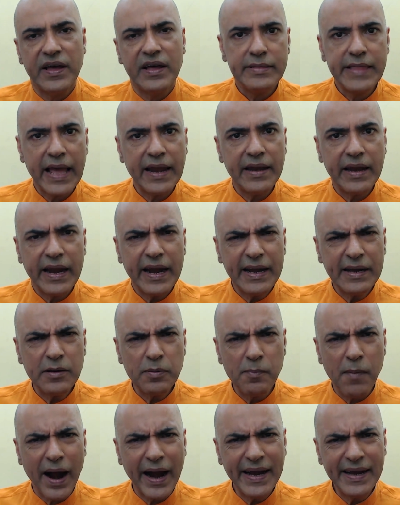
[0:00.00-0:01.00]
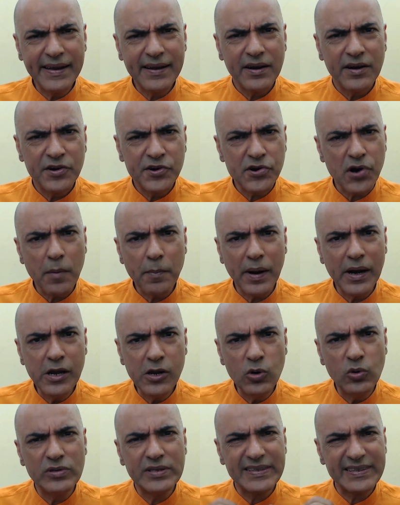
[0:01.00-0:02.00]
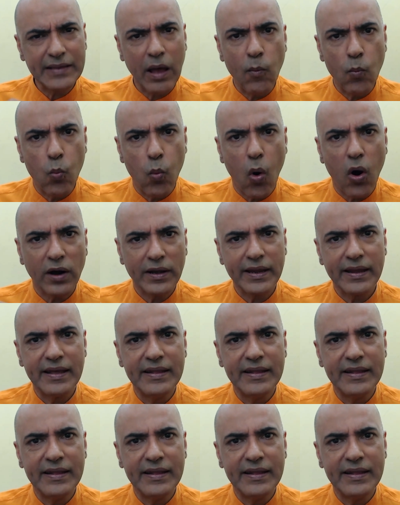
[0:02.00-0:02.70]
then it might trouble you somewhat